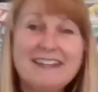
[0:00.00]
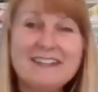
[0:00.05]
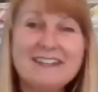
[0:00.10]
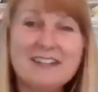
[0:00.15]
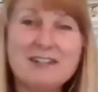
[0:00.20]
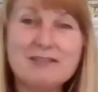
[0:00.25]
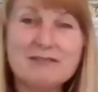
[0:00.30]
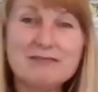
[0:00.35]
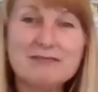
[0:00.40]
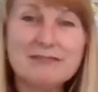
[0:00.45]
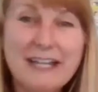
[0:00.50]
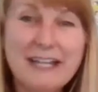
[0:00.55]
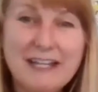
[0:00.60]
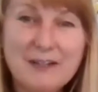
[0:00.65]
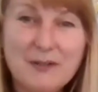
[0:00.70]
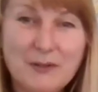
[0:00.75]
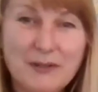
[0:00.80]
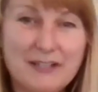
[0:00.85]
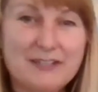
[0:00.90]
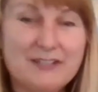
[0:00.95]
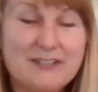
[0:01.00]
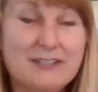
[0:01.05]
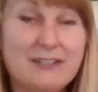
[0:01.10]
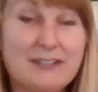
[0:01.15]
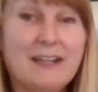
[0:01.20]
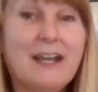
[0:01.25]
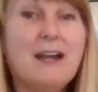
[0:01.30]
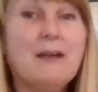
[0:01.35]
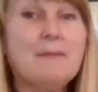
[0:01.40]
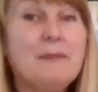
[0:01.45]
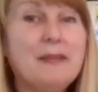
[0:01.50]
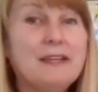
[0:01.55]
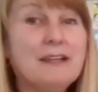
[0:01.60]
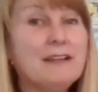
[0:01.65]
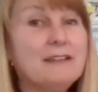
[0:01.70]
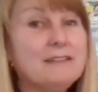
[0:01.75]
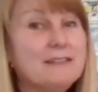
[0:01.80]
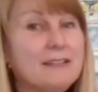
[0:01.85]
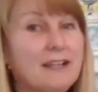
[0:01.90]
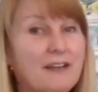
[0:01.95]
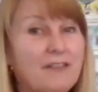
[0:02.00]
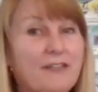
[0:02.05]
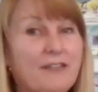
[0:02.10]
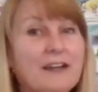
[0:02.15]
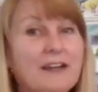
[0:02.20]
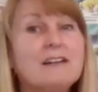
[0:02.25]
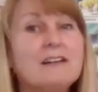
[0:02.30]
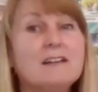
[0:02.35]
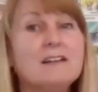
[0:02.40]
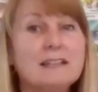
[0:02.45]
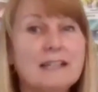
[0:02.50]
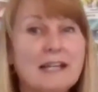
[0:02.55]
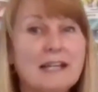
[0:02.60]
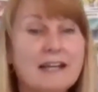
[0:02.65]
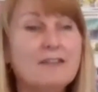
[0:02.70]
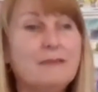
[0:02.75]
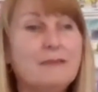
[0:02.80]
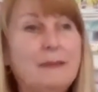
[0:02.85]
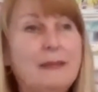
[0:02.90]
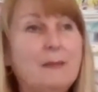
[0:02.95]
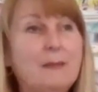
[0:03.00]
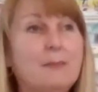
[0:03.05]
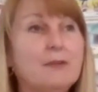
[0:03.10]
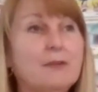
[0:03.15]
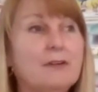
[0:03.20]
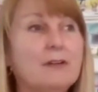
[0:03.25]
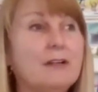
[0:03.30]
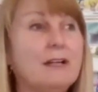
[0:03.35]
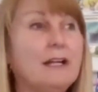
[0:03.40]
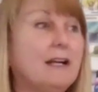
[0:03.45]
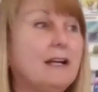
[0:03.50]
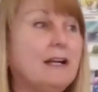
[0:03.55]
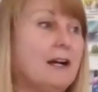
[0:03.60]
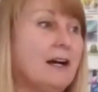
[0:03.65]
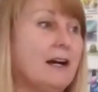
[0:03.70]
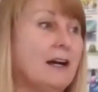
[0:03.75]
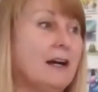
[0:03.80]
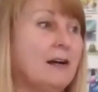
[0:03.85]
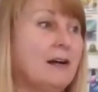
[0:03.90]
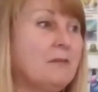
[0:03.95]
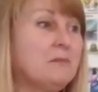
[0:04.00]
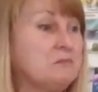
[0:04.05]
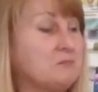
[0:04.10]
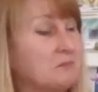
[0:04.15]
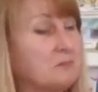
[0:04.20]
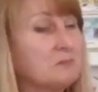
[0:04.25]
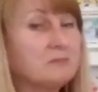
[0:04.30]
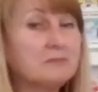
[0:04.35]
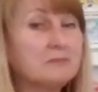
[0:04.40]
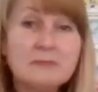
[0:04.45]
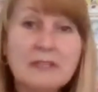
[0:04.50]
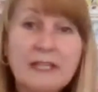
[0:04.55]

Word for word: is a great question because I find a lot of people um,